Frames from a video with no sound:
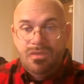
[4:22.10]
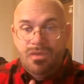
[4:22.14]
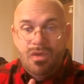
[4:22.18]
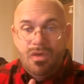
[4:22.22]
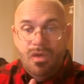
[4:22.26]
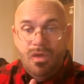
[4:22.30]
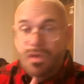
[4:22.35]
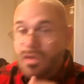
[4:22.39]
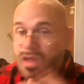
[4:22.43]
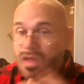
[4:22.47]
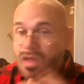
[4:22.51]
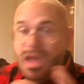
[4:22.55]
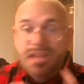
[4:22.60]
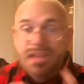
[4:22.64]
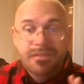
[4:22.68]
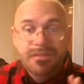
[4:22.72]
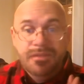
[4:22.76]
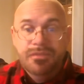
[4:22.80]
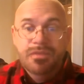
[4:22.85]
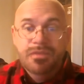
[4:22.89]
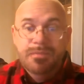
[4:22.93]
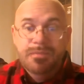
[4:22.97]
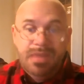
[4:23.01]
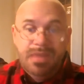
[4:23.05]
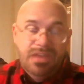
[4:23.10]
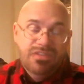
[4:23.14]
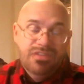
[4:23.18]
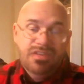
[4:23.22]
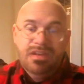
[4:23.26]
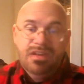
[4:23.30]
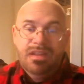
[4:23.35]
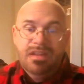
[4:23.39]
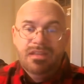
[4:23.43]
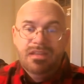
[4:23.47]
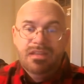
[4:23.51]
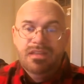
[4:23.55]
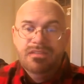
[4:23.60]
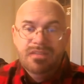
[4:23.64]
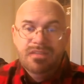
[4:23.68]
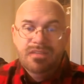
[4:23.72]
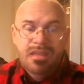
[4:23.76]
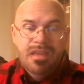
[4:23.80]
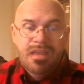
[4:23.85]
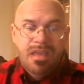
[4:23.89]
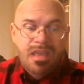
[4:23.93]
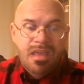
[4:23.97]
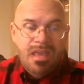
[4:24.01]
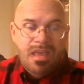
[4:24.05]
a lot of information in this,
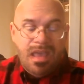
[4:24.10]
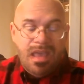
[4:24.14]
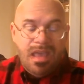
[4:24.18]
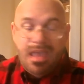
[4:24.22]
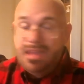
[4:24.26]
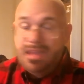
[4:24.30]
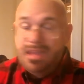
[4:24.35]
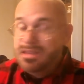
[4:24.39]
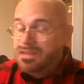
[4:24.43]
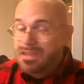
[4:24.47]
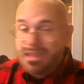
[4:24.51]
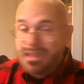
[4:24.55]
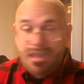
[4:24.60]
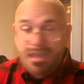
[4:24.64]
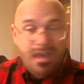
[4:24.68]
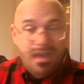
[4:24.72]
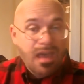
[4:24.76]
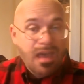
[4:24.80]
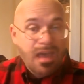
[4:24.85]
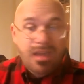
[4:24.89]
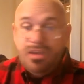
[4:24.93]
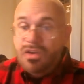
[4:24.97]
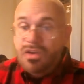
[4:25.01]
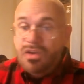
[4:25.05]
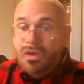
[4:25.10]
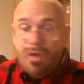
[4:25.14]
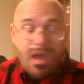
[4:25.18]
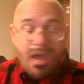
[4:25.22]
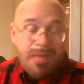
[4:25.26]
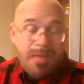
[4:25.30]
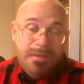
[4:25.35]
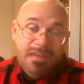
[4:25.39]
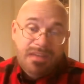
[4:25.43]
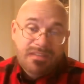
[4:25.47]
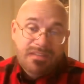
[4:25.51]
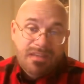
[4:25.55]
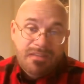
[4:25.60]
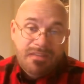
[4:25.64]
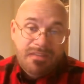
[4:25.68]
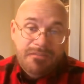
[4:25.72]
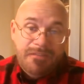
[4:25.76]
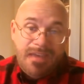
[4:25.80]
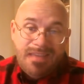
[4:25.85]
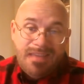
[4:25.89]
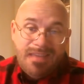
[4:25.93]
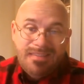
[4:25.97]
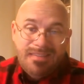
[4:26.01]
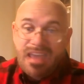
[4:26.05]
and I know, I must
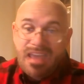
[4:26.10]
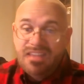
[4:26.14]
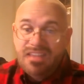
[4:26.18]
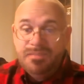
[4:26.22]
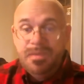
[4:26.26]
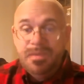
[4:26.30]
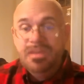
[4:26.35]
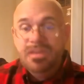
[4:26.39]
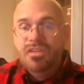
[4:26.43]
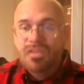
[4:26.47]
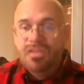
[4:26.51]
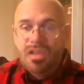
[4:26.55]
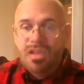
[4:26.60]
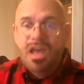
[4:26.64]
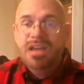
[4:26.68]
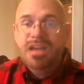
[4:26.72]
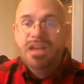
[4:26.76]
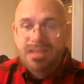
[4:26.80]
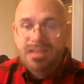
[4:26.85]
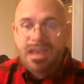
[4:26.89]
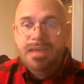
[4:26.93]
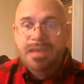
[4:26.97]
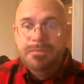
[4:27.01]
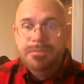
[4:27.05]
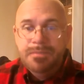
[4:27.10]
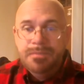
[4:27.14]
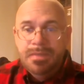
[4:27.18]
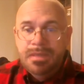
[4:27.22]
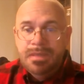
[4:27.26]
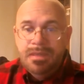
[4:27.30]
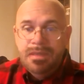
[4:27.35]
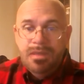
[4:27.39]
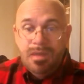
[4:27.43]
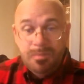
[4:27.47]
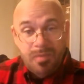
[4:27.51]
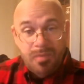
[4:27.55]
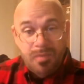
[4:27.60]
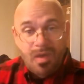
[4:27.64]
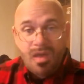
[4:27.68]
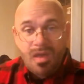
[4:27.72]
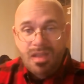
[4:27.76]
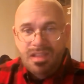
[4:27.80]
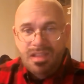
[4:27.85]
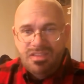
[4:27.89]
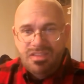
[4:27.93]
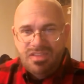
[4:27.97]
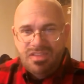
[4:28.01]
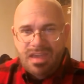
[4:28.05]
confess, I spend a lot of time
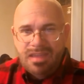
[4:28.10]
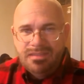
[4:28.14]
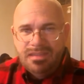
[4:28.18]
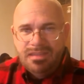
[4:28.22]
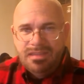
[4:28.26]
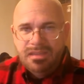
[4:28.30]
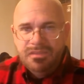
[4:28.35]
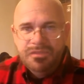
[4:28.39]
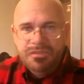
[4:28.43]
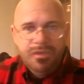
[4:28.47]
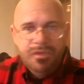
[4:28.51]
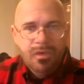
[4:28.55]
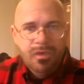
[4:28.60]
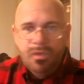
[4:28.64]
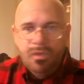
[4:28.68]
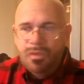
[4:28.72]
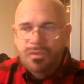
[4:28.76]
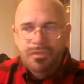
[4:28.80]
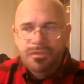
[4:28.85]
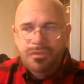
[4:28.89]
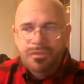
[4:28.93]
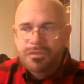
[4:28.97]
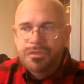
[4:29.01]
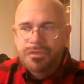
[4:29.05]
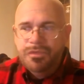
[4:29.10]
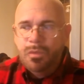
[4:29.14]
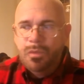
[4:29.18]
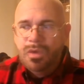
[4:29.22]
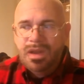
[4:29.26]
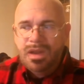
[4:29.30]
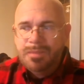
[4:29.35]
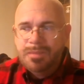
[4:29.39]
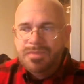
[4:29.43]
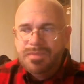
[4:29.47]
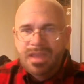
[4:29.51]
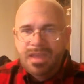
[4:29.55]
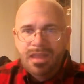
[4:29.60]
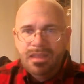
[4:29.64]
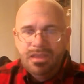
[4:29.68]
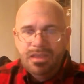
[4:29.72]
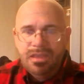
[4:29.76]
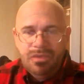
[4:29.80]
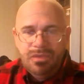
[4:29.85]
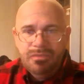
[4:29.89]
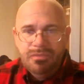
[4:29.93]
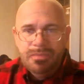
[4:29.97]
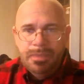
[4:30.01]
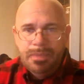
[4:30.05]
apologizing for what I'm telling
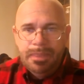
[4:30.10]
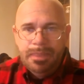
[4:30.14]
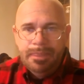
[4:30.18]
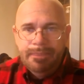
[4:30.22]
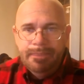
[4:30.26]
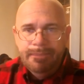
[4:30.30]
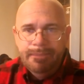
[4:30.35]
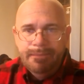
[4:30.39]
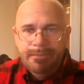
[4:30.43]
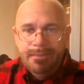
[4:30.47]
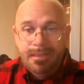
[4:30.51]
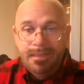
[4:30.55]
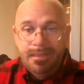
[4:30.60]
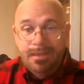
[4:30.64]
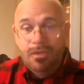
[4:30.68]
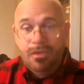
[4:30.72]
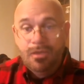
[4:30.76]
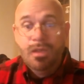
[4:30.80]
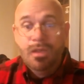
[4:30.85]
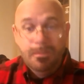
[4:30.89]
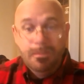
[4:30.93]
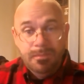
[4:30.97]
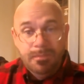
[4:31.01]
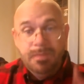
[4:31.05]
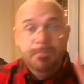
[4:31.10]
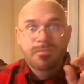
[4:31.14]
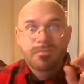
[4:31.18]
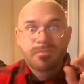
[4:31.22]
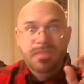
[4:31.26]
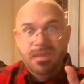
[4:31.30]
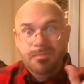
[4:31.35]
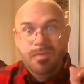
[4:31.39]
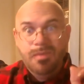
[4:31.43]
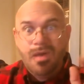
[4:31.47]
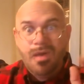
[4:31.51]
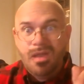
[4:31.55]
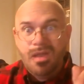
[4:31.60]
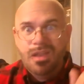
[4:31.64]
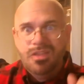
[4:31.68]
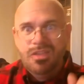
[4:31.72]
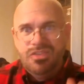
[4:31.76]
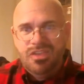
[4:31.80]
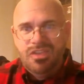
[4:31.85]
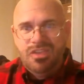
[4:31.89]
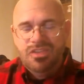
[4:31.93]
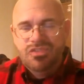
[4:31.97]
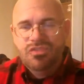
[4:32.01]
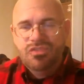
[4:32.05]
you. They call them the
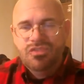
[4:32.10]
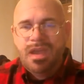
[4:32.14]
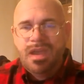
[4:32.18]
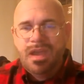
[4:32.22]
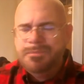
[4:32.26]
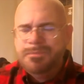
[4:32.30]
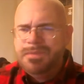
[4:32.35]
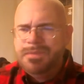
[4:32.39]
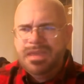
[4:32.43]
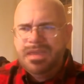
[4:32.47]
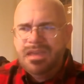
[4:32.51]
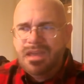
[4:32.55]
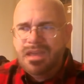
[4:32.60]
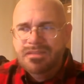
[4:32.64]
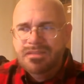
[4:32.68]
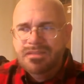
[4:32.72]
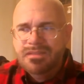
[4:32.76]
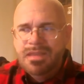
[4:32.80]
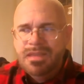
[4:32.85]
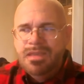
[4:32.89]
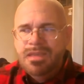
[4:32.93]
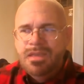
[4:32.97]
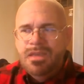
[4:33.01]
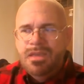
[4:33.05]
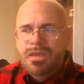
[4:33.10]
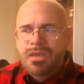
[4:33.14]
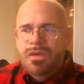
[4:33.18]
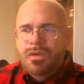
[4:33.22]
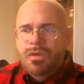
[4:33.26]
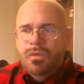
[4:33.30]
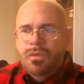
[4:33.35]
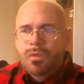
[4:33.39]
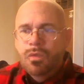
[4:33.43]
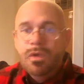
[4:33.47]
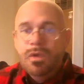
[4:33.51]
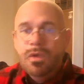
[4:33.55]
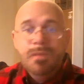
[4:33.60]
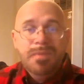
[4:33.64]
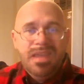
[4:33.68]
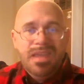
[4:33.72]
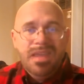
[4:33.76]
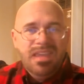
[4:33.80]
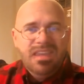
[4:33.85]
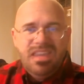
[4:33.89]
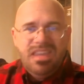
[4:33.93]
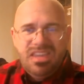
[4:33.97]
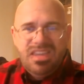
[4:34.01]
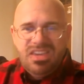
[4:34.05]
apologists, right? Because we're
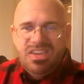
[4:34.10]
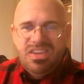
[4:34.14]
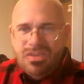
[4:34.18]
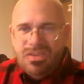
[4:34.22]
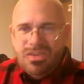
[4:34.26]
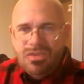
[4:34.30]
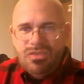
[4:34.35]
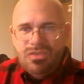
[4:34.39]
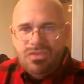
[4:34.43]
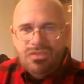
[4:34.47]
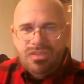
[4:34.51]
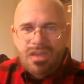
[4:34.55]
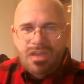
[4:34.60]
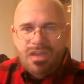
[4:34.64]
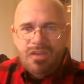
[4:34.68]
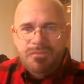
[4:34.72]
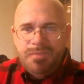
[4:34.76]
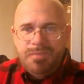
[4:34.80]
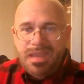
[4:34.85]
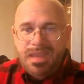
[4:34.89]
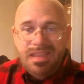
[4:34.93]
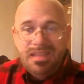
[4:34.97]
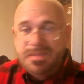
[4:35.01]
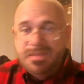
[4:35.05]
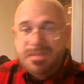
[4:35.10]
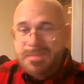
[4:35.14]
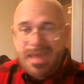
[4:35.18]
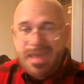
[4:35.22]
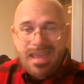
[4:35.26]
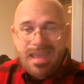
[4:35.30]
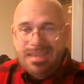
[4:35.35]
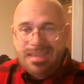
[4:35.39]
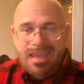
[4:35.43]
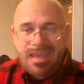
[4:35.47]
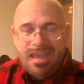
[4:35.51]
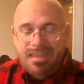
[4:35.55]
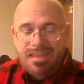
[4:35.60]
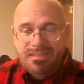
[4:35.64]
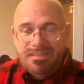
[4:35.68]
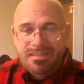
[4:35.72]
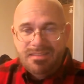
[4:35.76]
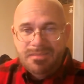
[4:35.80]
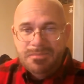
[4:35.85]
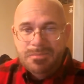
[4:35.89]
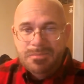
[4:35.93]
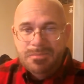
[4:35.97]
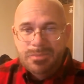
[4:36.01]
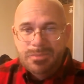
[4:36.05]
being accused of being the bad guys,
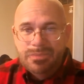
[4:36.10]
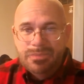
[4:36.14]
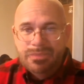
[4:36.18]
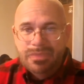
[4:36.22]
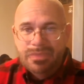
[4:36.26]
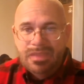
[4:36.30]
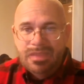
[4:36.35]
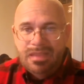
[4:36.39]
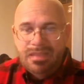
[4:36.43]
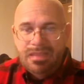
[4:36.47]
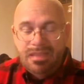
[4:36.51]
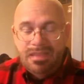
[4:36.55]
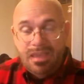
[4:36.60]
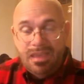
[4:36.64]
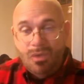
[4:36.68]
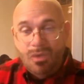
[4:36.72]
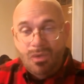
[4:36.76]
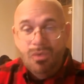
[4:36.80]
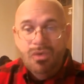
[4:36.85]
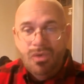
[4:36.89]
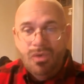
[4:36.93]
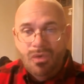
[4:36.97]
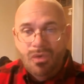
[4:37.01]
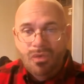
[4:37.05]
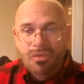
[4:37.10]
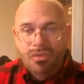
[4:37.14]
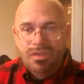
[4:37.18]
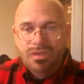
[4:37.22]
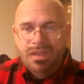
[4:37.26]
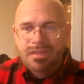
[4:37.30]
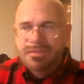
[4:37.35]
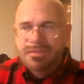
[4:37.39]
the occult.